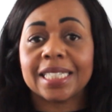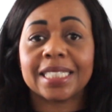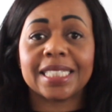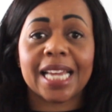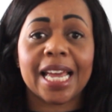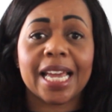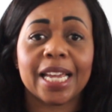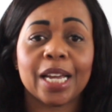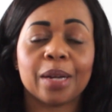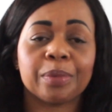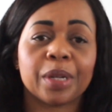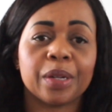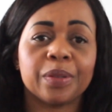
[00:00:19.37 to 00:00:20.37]
Today
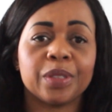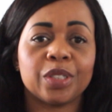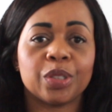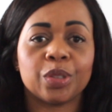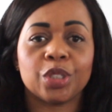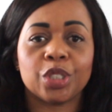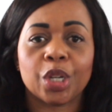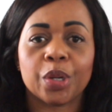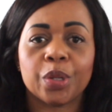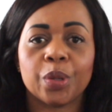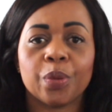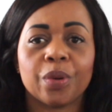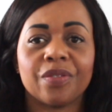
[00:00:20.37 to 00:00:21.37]
I'm going to show
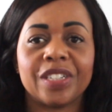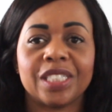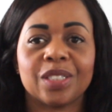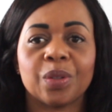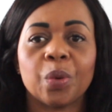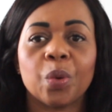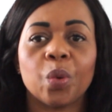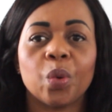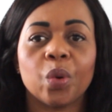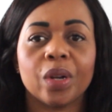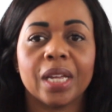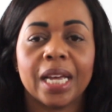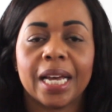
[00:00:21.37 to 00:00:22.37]
you a recent
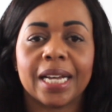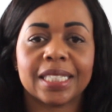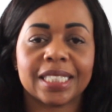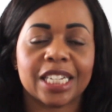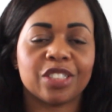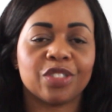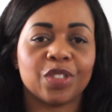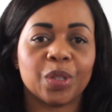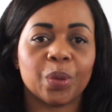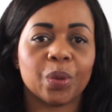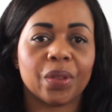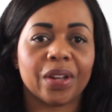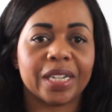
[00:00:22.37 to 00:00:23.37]
haul, a stationery
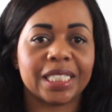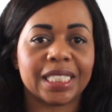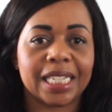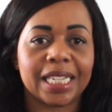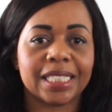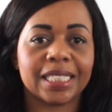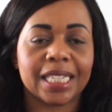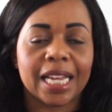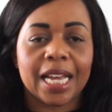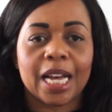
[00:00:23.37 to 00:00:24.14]
haul that I did.